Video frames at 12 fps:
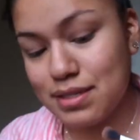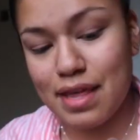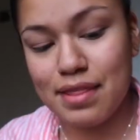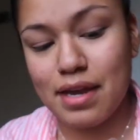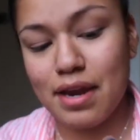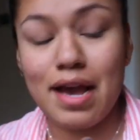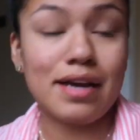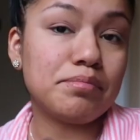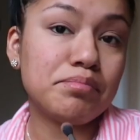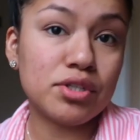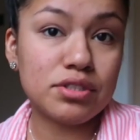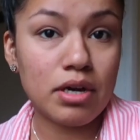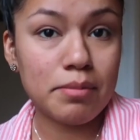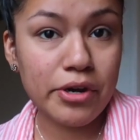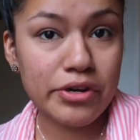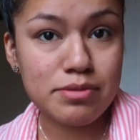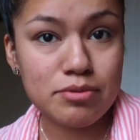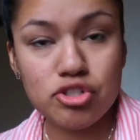And then I put down my
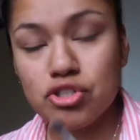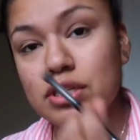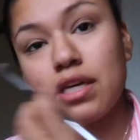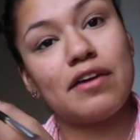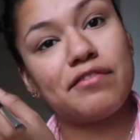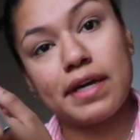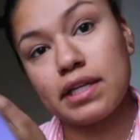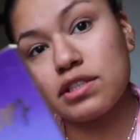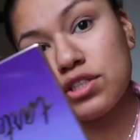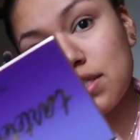Christmas tree. I finally